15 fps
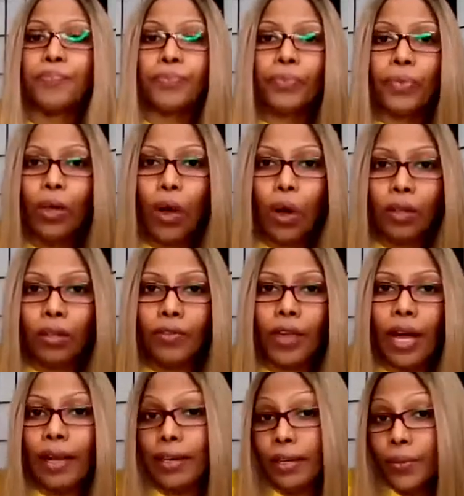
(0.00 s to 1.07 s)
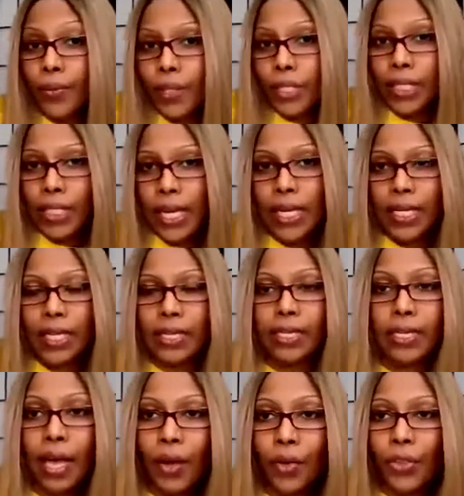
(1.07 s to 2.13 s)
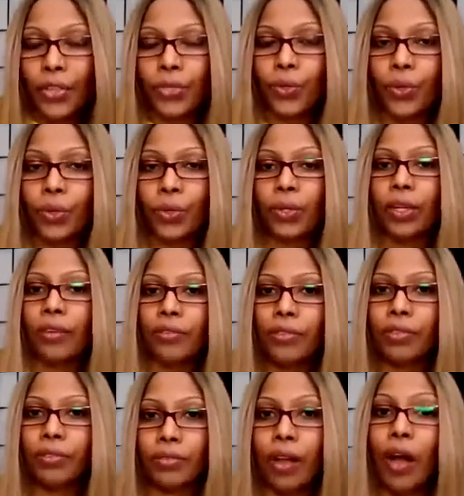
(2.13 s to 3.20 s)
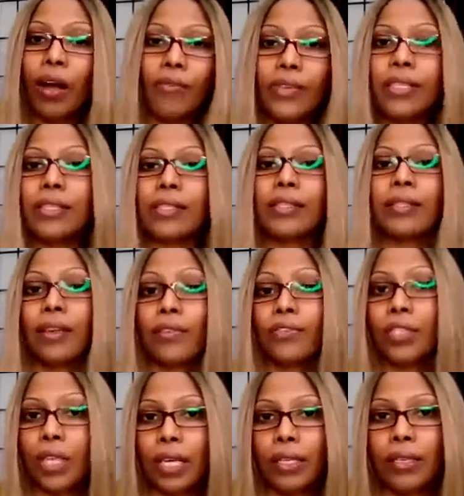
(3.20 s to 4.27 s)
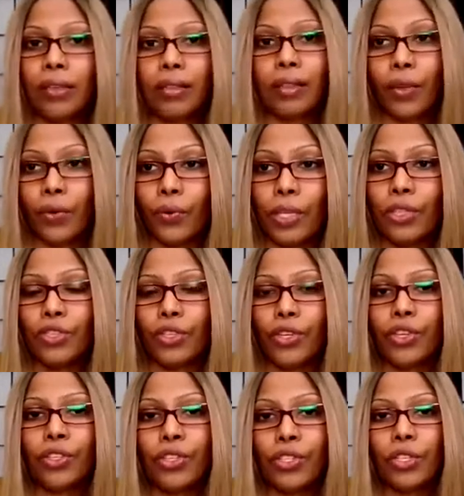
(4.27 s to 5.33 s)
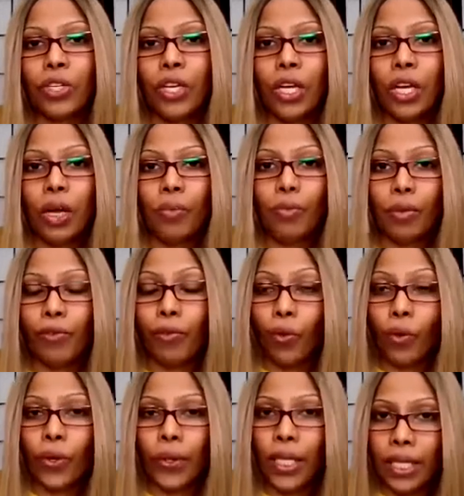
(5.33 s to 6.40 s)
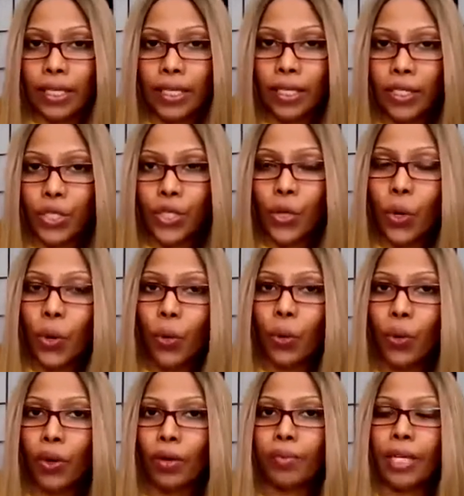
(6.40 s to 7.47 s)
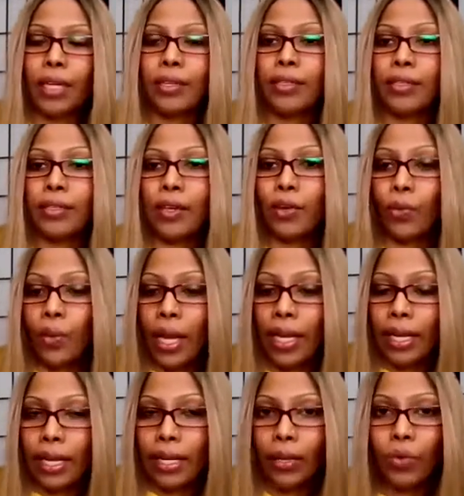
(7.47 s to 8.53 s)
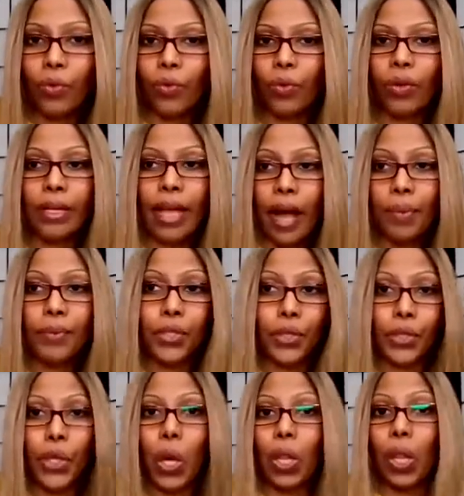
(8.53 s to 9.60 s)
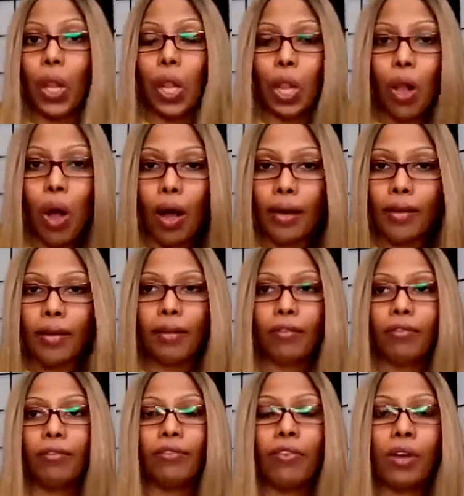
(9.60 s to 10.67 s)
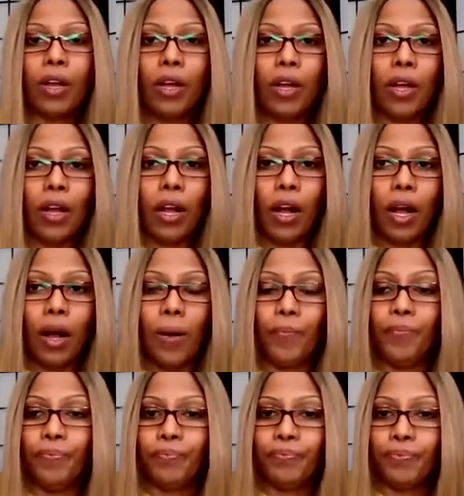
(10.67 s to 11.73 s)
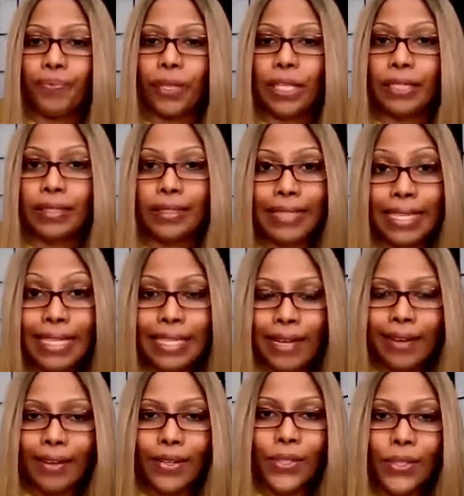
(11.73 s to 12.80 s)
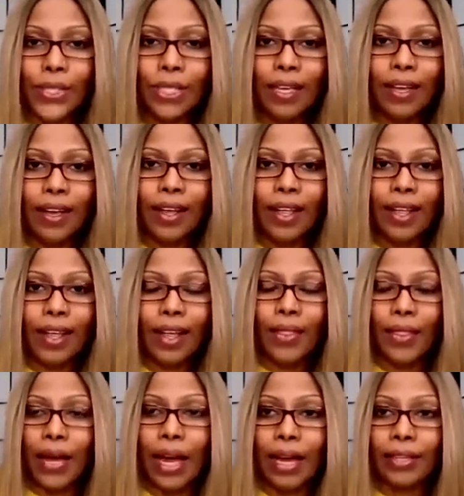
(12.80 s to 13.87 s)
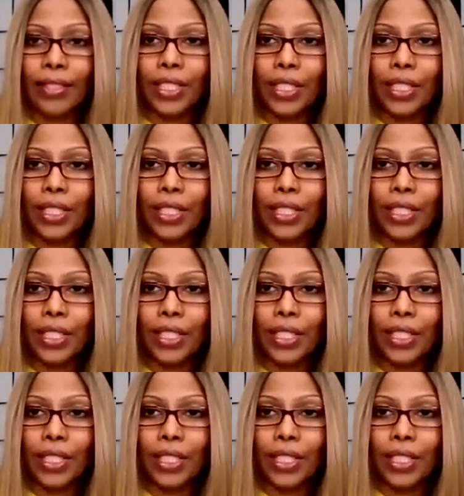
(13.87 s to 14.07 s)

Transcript: all of that, and it was set in the South, so they've done their research before they did the show because their writing captured a lot of um, details that